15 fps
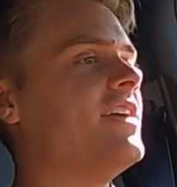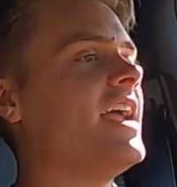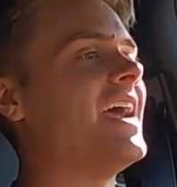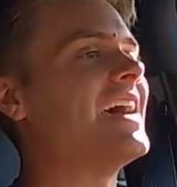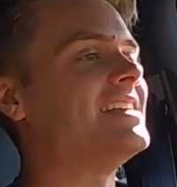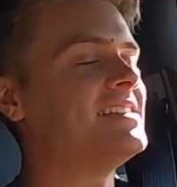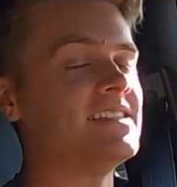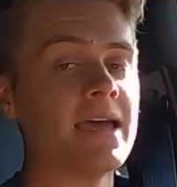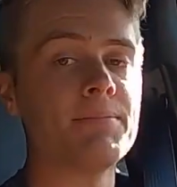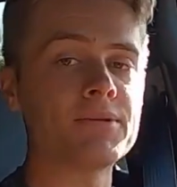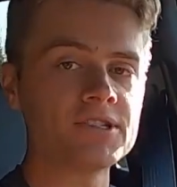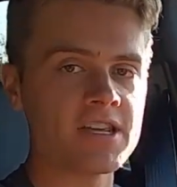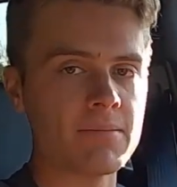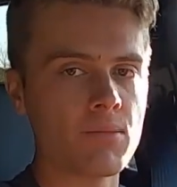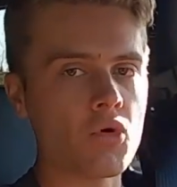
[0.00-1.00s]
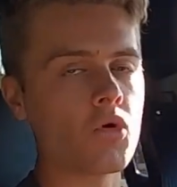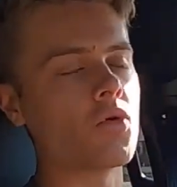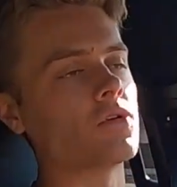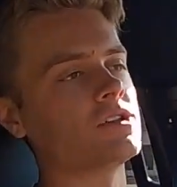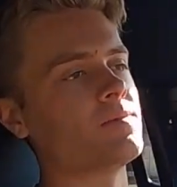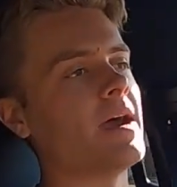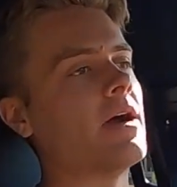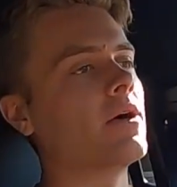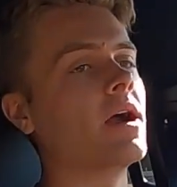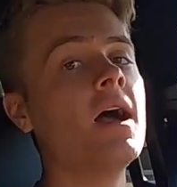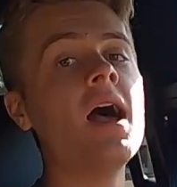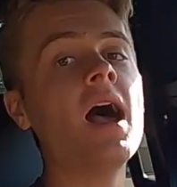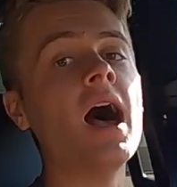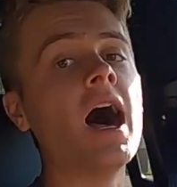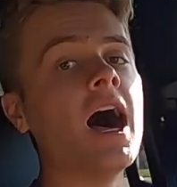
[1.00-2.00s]
It has 10% more horsepower,
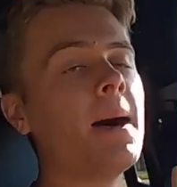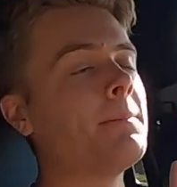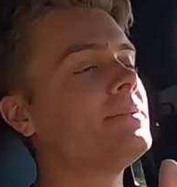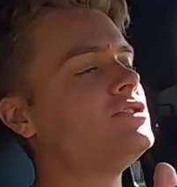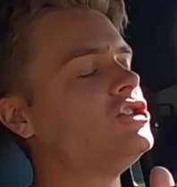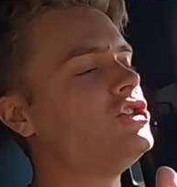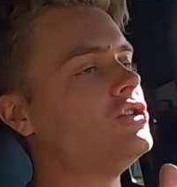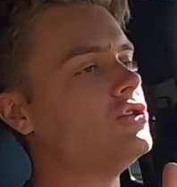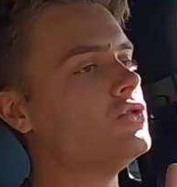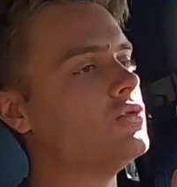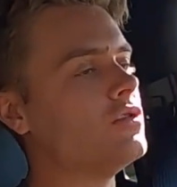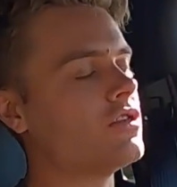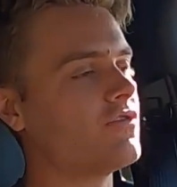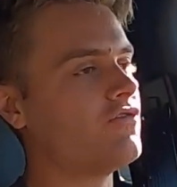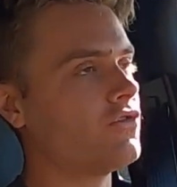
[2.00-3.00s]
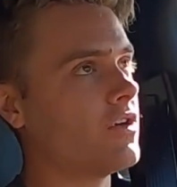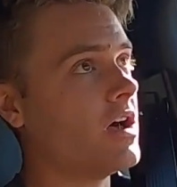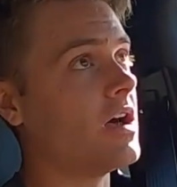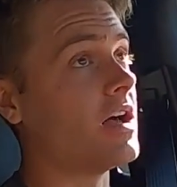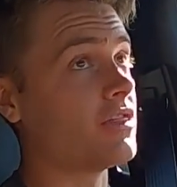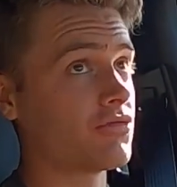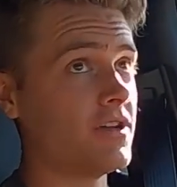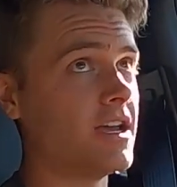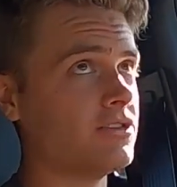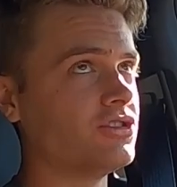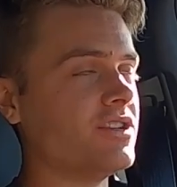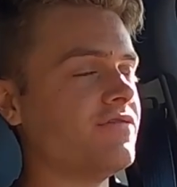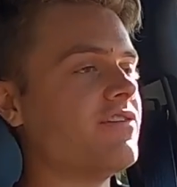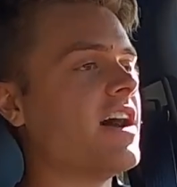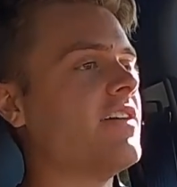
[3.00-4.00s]
up to
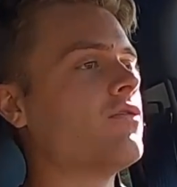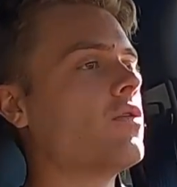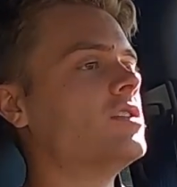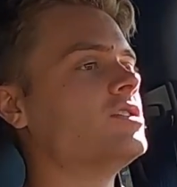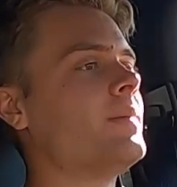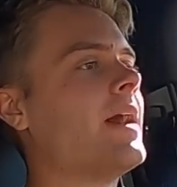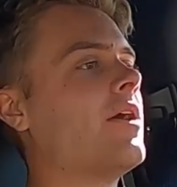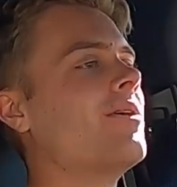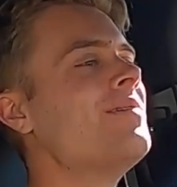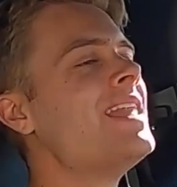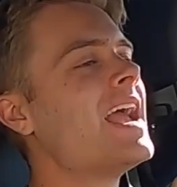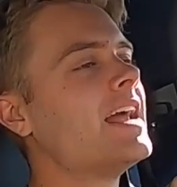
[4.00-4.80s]
305 horsepower,